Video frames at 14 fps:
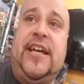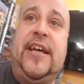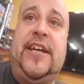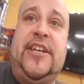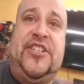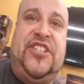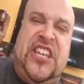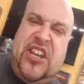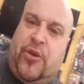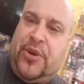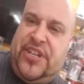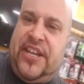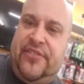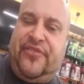
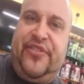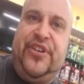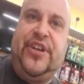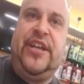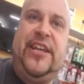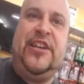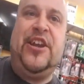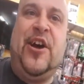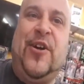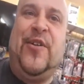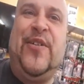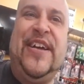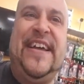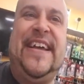secretive,
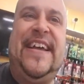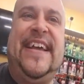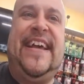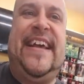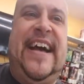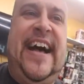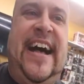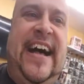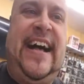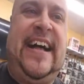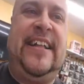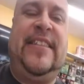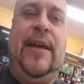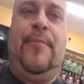
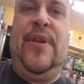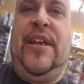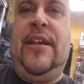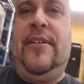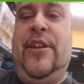let me,